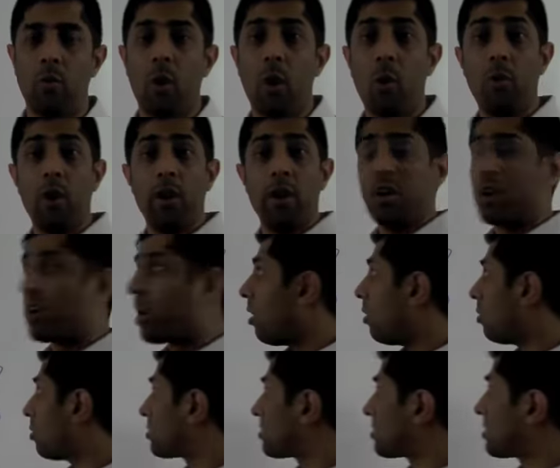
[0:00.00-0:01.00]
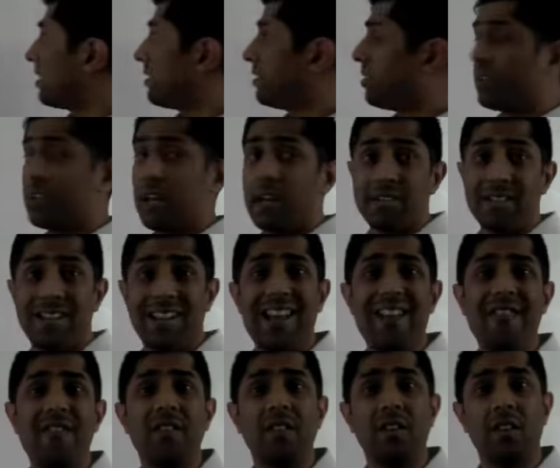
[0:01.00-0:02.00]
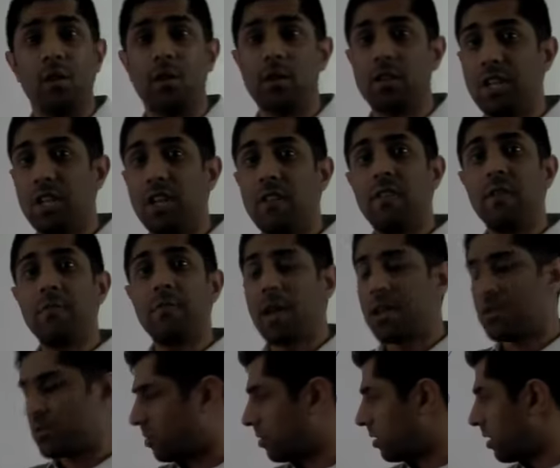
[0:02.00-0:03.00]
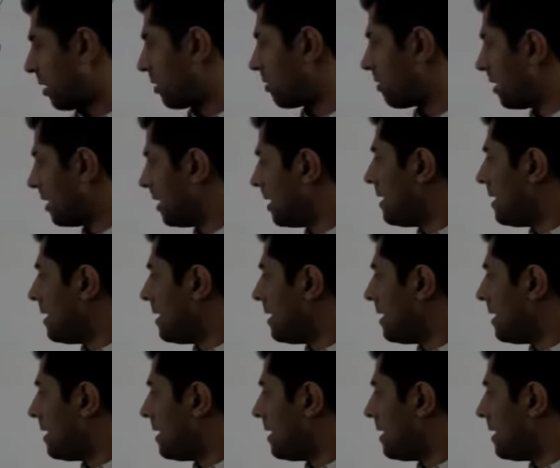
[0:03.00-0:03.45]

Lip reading: What were your goals in 2011? Did you achieve them, yes or no?